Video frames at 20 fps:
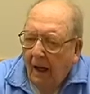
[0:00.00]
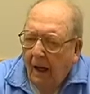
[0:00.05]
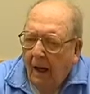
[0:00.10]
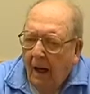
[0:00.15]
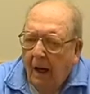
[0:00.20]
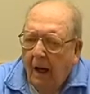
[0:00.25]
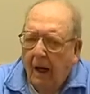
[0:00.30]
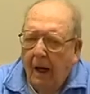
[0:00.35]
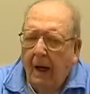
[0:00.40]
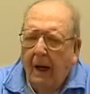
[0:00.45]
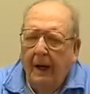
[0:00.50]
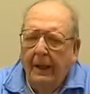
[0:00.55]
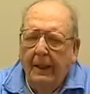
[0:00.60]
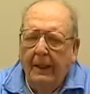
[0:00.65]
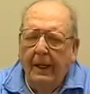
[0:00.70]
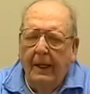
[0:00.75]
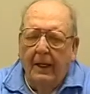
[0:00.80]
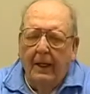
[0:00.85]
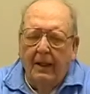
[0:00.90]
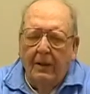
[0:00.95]
Uh,
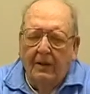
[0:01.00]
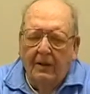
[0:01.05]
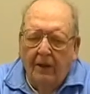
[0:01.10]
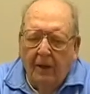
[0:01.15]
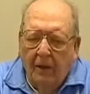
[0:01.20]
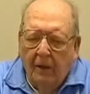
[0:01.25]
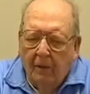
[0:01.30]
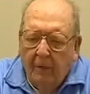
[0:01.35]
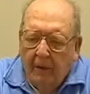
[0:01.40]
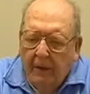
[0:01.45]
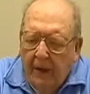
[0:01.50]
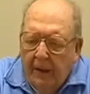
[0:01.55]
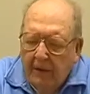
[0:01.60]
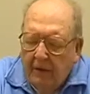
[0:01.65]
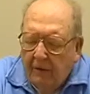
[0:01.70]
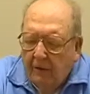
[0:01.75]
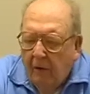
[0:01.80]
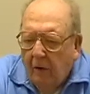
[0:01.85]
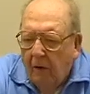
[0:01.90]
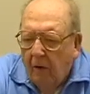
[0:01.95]
yes, uh, we
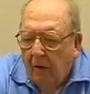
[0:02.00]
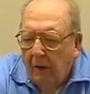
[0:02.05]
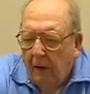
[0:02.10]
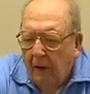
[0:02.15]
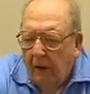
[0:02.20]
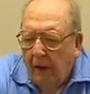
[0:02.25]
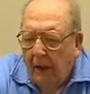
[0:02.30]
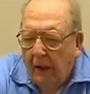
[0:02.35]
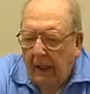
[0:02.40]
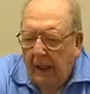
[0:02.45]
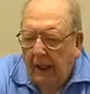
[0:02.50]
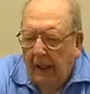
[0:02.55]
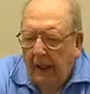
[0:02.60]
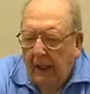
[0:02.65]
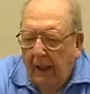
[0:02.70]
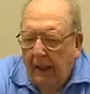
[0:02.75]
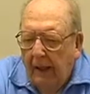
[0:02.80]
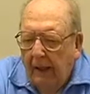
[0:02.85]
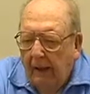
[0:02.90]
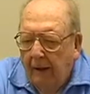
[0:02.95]
escorted
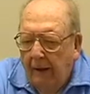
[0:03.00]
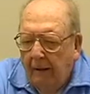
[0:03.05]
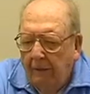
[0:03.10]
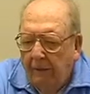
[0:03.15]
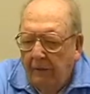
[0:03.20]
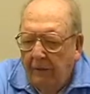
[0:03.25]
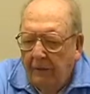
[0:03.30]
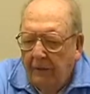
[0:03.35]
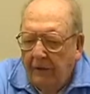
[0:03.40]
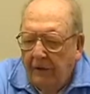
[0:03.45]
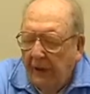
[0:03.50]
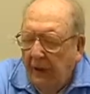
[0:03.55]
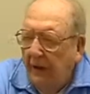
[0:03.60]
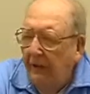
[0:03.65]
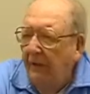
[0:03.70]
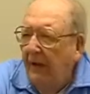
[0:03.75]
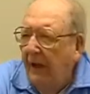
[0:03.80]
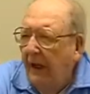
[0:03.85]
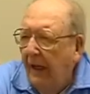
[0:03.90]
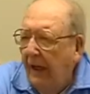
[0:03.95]
a uh, C
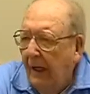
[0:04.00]
V